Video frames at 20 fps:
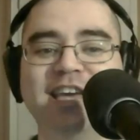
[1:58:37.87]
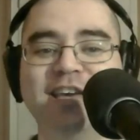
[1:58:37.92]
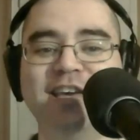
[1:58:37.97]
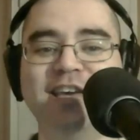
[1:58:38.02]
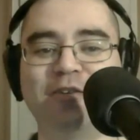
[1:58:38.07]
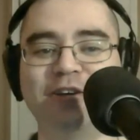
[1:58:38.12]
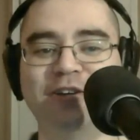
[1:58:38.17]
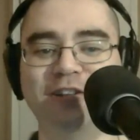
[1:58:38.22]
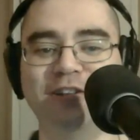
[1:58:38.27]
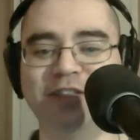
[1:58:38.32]

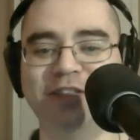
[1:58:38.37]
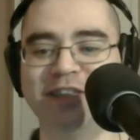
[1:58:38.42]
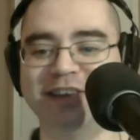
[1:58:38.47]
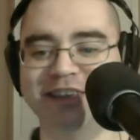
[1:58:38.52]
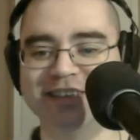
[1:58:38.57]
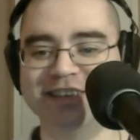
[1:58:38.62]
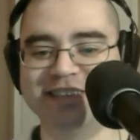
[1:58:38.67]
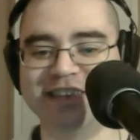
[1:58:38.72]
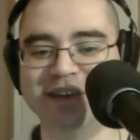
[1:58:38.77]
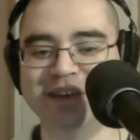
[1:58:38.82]
oil
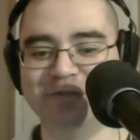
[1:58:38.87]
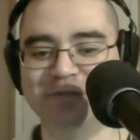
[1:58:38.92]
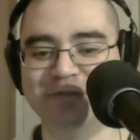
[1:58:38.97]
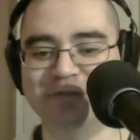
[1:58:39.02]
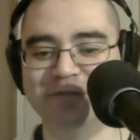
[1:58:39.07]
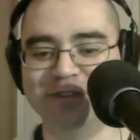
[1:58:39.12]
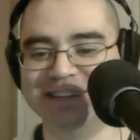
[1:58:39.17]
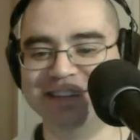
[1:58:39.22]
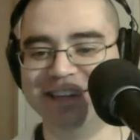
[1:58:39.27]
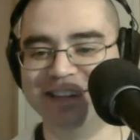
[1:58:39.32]
things that were
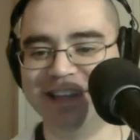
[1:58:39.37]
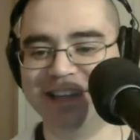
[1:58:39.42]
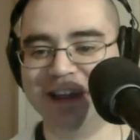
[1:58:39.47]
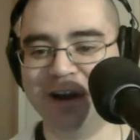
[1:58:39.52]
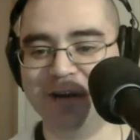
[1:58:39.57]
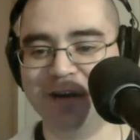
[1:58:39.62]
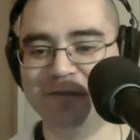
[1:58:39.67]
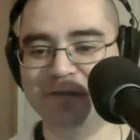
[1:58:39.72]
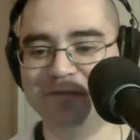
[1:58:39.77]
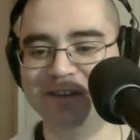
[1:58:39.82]
sitting
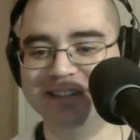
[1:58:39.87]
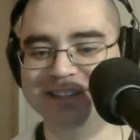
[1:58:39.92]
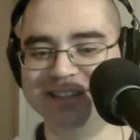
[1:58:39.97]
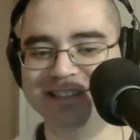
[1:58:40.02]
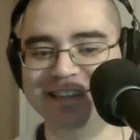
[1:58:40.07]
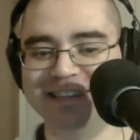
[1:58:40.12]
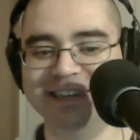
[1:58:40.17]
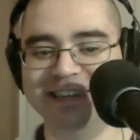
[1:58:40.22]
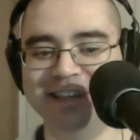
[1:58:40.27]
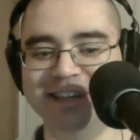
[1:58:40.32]
there, but
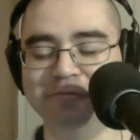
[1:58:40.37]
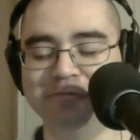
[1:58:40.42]
they've been